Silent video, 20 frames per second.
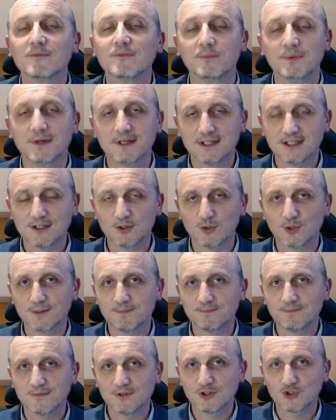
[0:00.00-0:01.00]
been to a
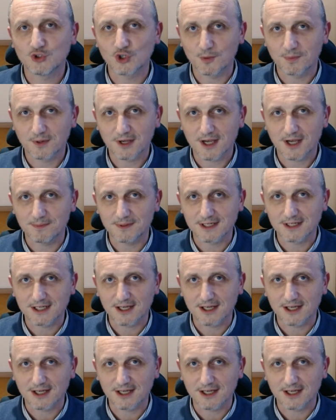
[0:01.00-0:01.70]
shop a couple of